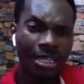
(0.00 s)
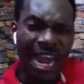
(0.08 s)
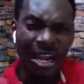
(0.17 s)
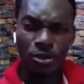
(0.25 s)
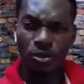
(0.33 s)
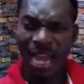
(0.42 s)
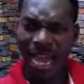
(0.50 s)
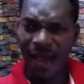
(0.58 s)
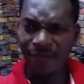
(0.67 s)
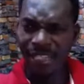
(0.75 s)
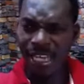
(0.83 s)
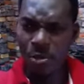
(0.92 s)
That is why
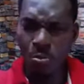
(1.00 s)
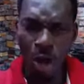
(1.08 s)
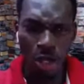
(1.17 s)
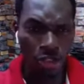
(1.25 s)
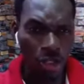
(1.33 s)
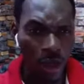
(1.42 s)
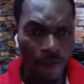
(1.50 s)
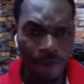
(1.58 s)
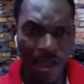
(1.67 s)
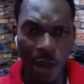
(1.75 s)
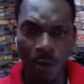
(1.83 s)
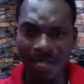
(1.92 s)
I've seen most
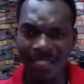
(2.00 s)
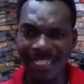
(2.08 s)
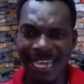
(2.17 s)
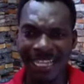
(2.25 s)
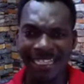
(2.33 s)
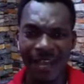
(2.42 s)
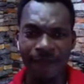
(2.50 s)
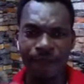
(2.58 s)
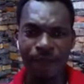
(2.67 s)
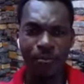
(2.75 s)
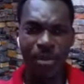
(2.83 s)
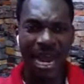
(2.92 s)
of our CSF